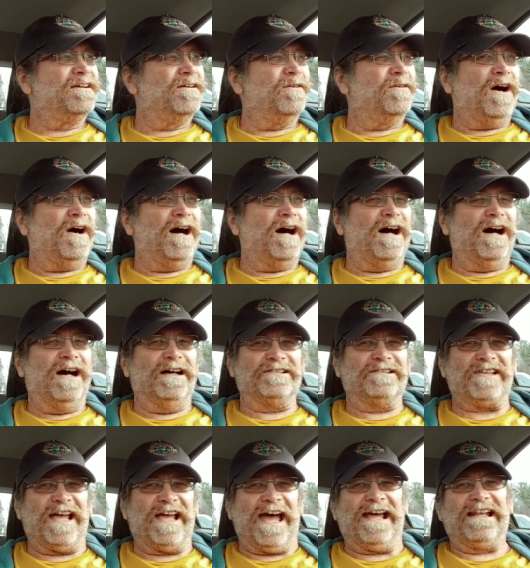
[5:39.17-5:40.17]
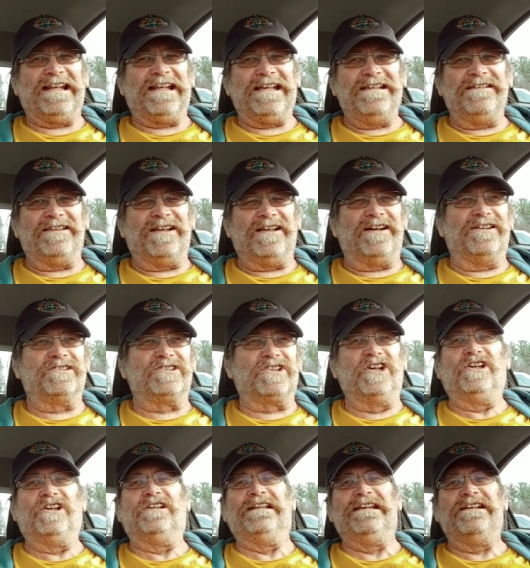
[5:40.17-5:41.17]
Uh, sadly, there's
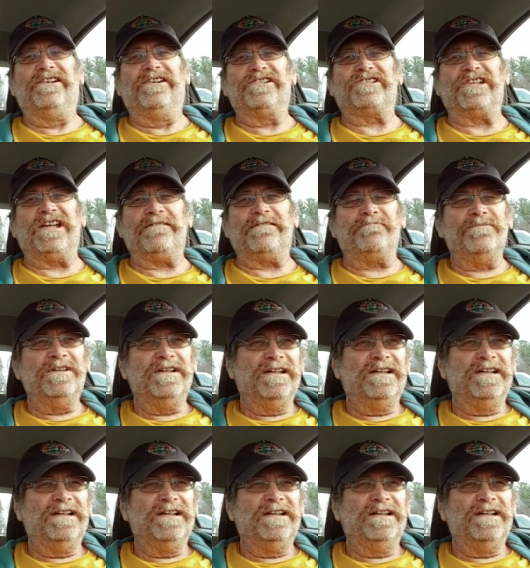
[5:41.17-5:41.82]
good leadership,